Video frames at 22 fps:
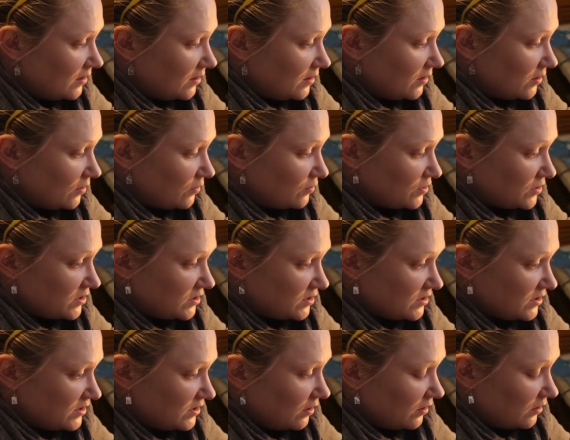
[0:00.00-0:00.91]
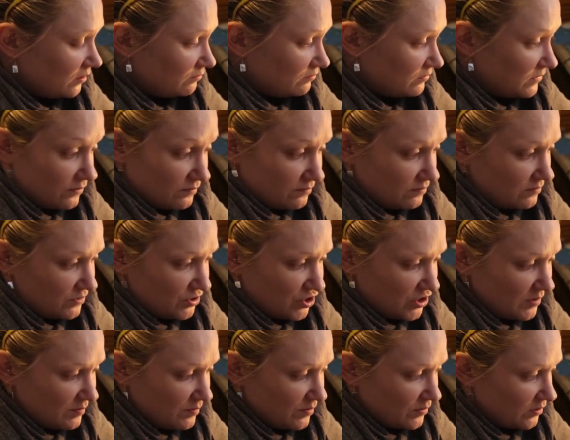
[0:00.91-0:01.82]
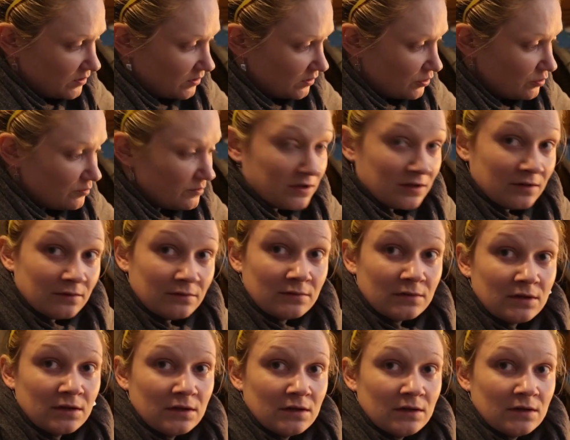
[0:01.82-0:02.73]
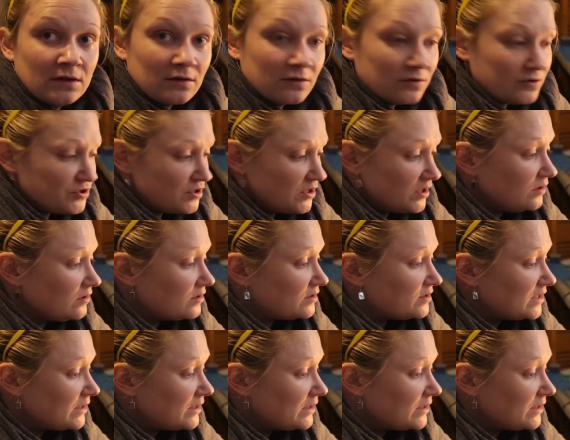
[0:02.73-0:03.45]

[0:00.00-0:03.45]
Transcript: just the cheaper aluminum crochet hooks.